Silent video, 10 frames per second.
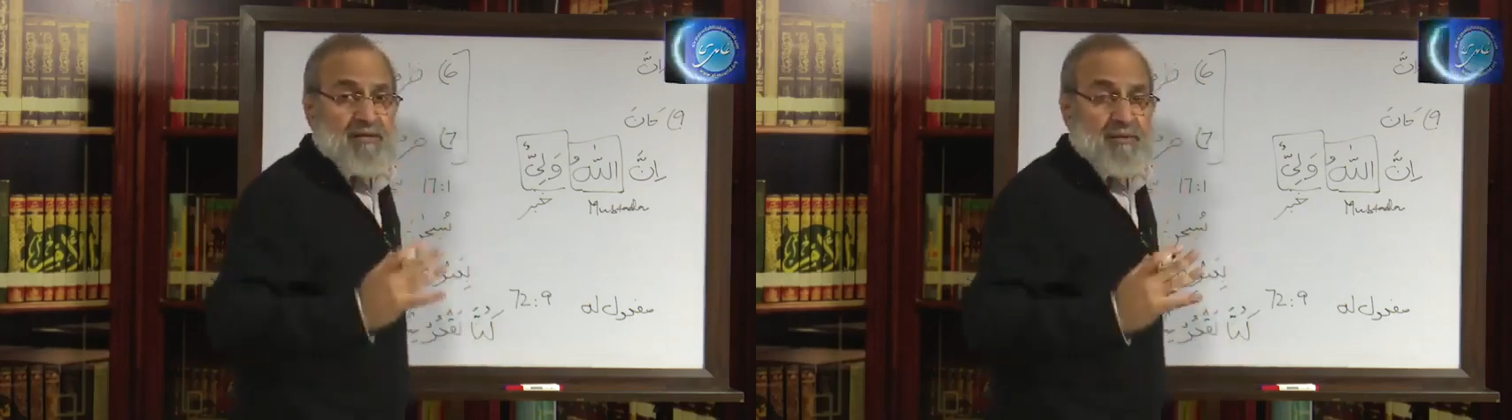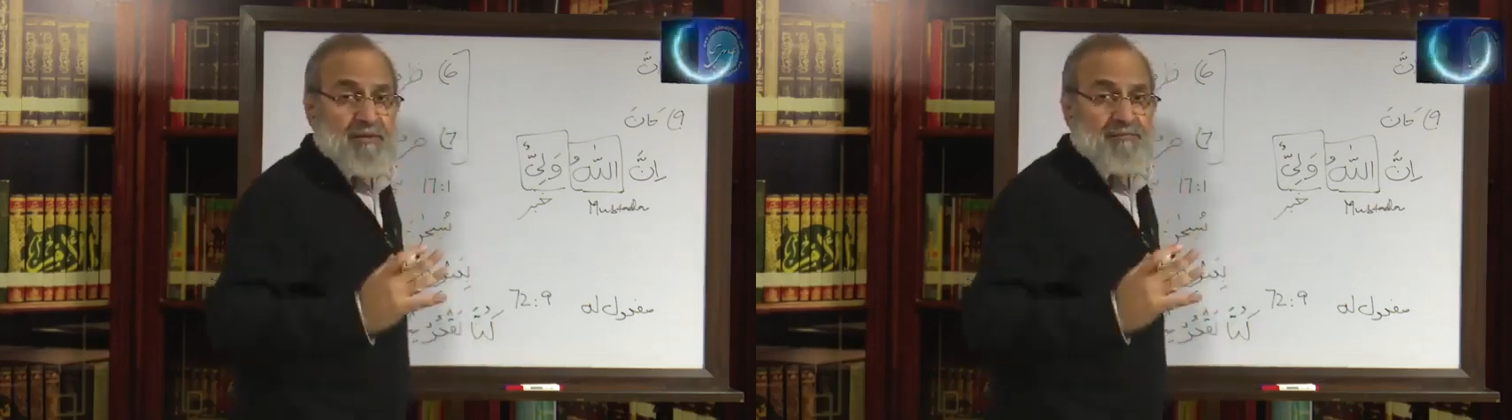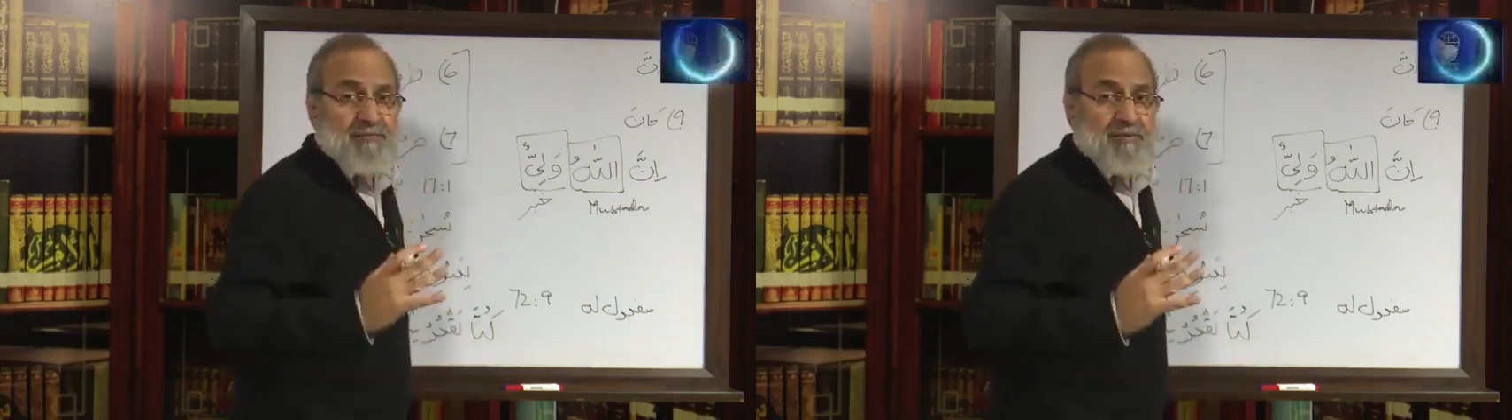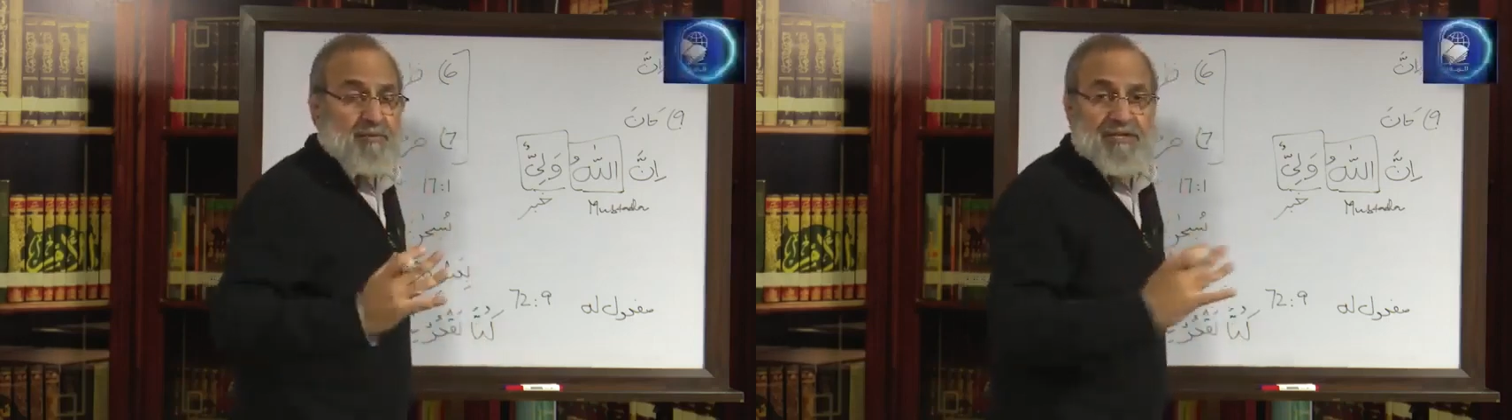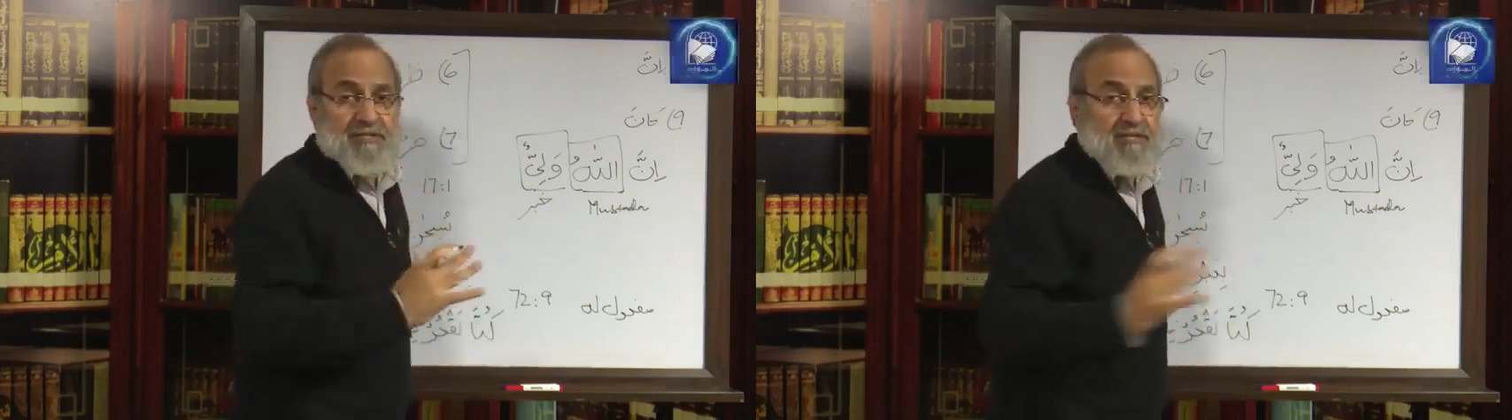khabar,
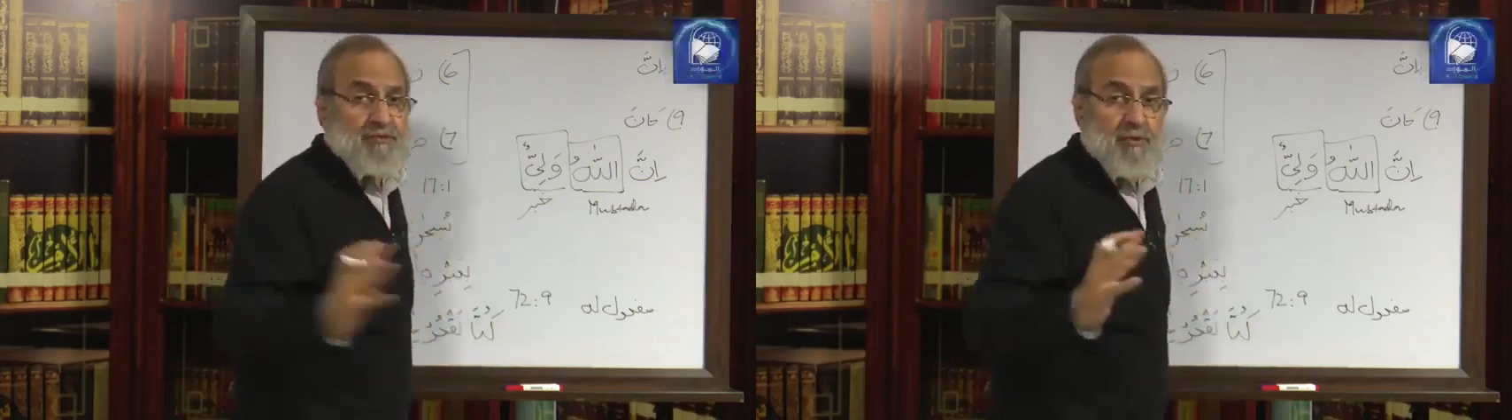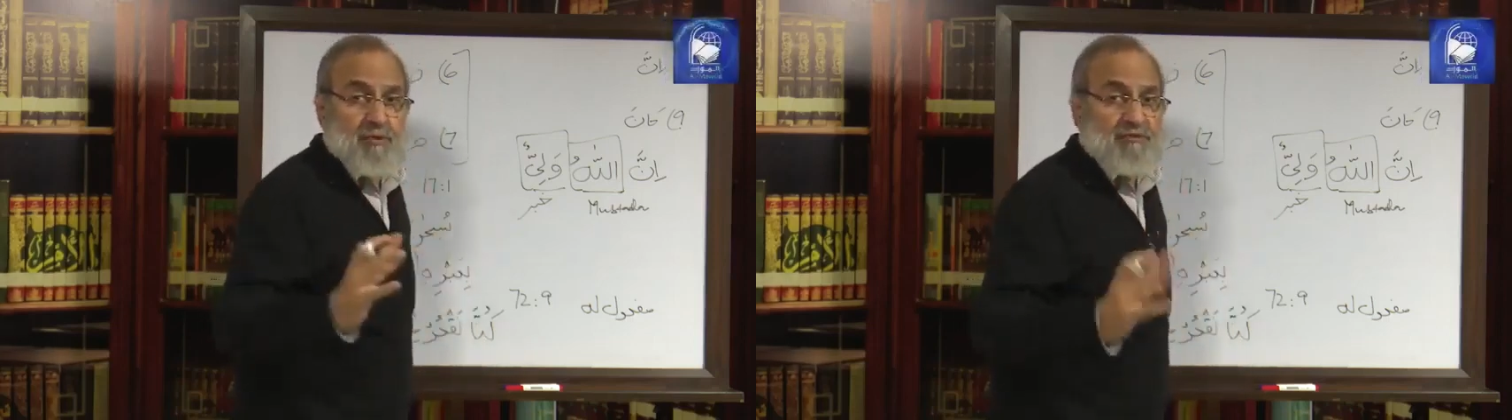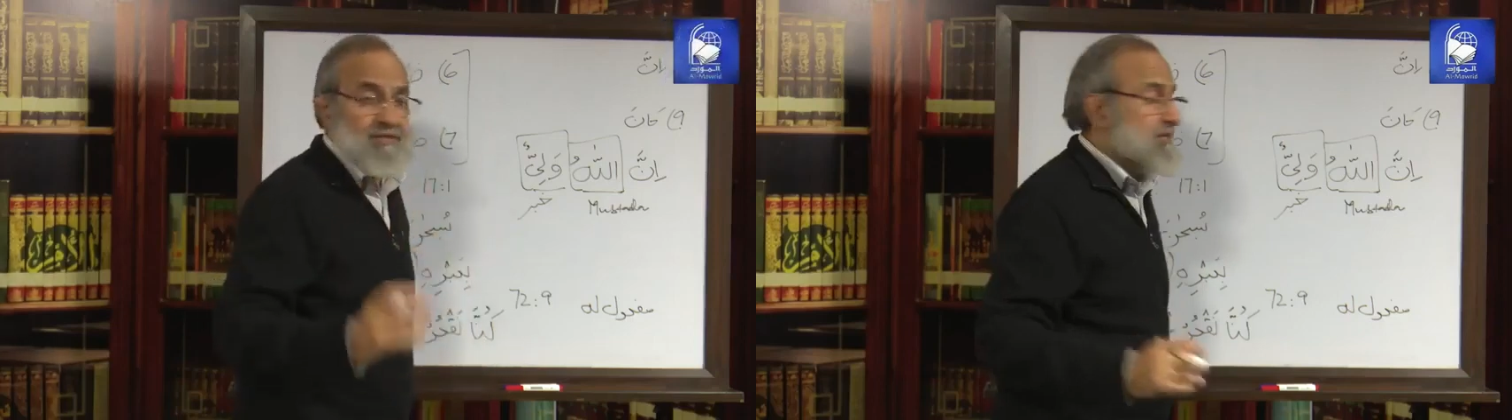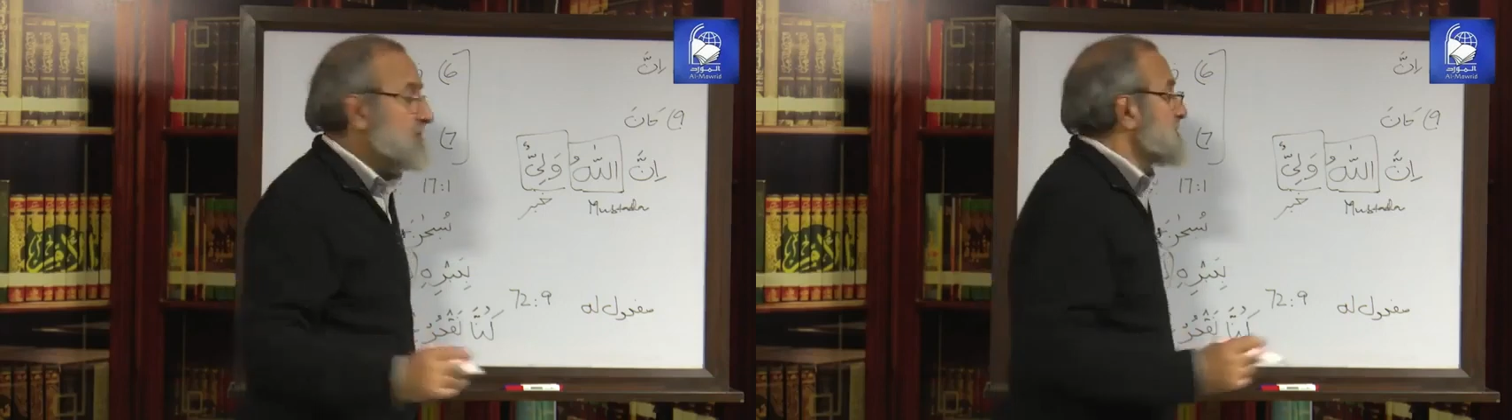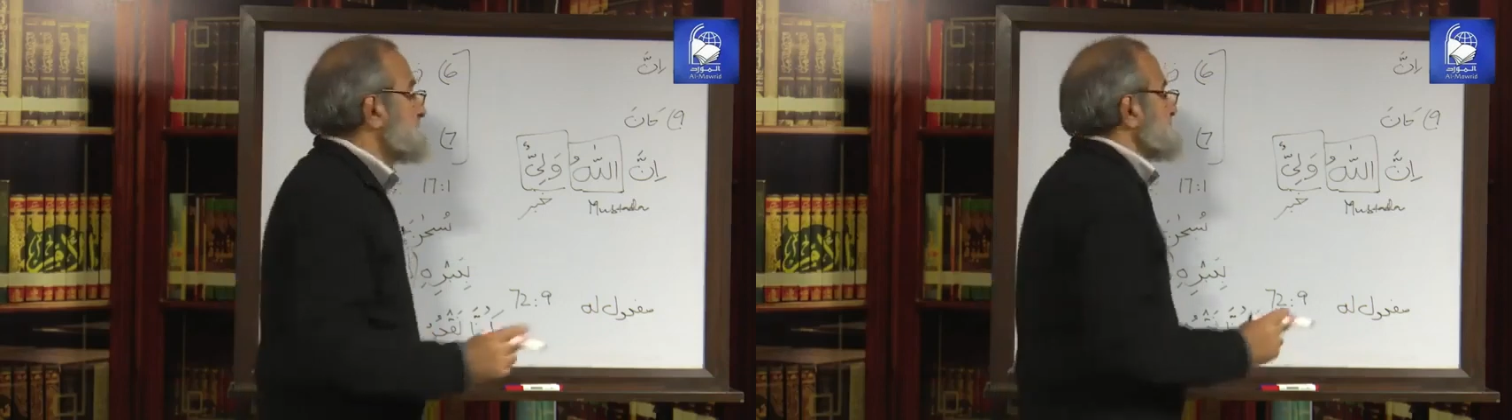where there is no
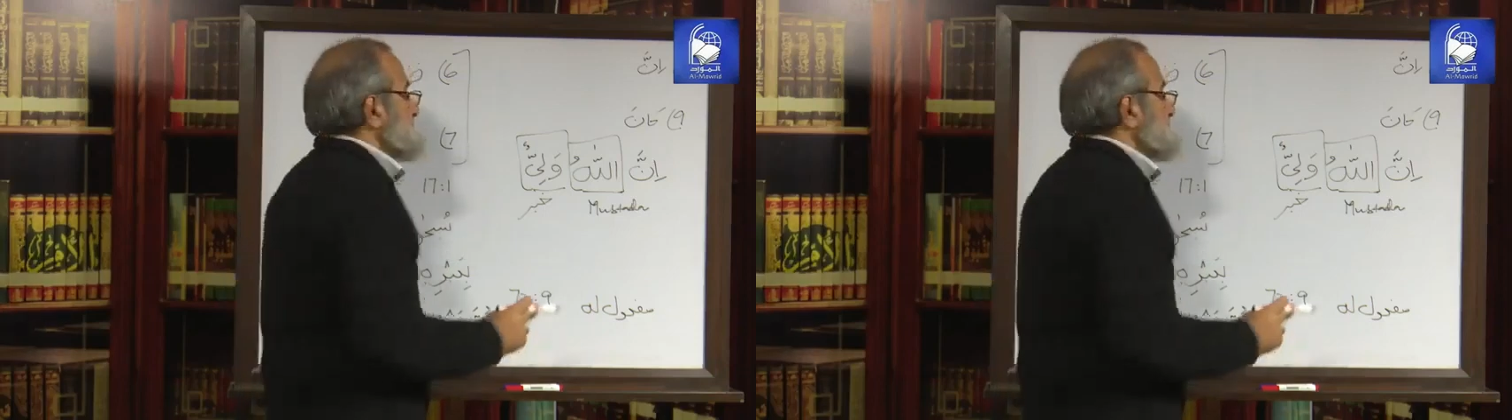verb,